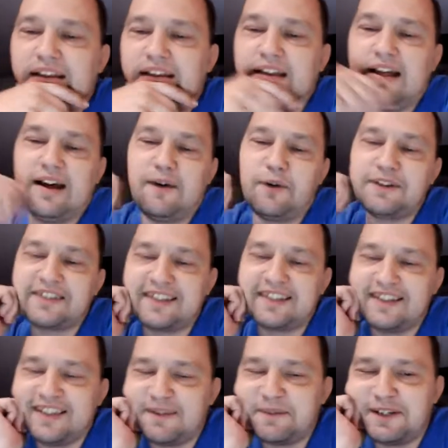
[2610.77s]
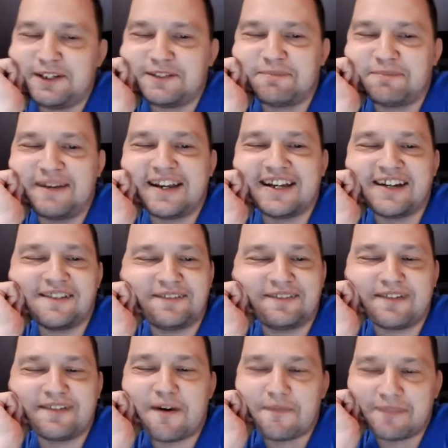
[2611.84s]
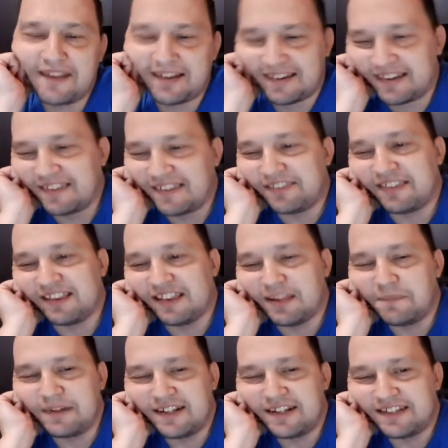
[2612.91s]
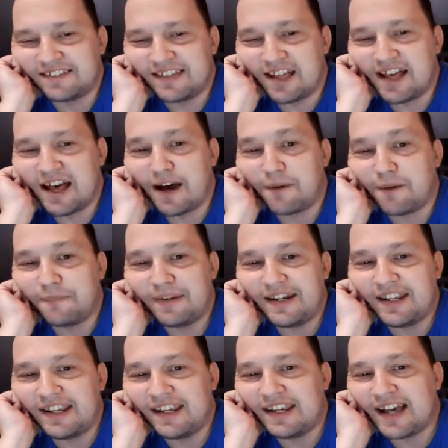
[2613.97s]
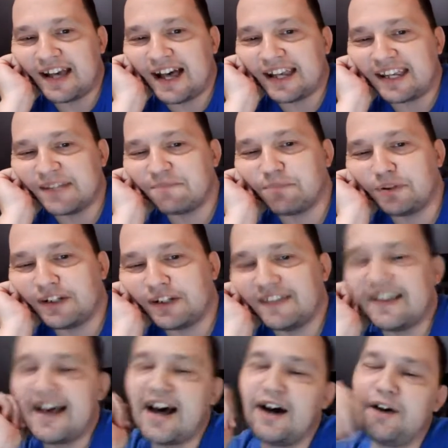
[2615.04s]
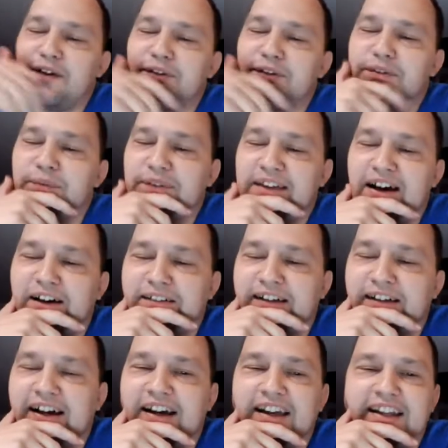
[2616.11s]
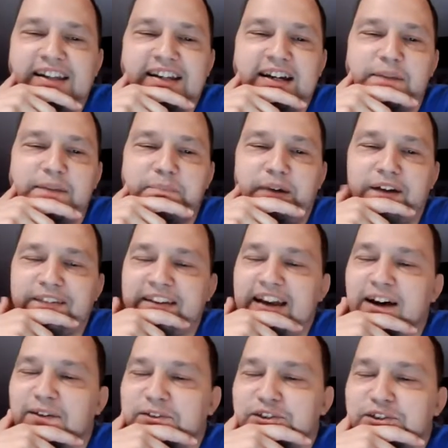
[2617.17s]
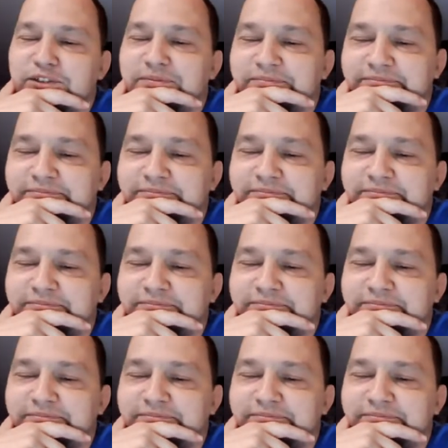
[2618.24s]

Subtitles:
What's the limit you speak of? The limit is how many I can put in the house without ending up on the couch.